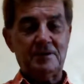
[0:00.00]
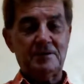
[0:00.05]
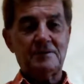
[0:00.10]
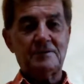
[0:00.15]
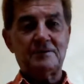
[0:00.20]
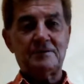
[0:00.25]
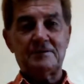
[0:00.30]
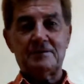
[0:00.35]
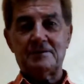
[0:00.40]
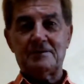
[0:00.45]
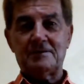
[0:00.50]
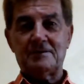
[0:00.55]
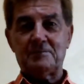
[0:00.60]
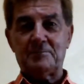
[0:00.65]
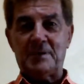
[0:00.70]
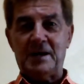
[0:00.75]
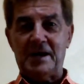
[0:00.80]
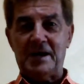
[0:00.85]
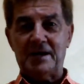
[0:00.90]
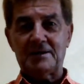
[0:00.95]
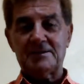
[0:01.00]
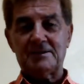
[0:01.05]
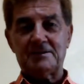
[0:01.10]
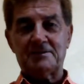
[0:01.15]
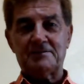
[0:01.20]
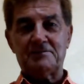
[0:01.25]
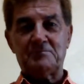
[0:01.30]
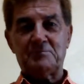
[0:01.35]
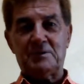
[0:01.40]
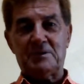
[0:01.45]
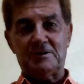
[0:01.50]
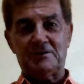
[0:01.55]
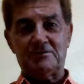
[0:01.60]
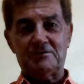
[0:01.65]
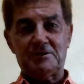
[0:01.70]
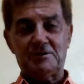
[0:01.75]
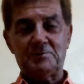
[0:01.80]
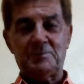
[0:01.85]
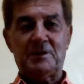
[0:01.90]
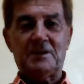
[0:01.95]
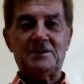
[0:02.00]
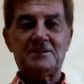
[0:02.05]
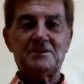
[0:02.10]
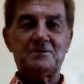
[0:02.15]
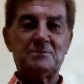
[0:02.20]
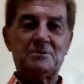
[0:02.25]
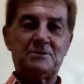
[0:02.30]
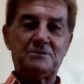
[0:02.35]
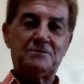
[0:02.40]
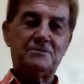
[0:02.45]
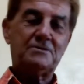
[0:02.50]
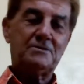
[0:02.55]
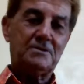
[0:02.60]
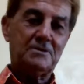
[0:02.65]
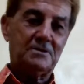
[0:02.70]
the banks have been responsible for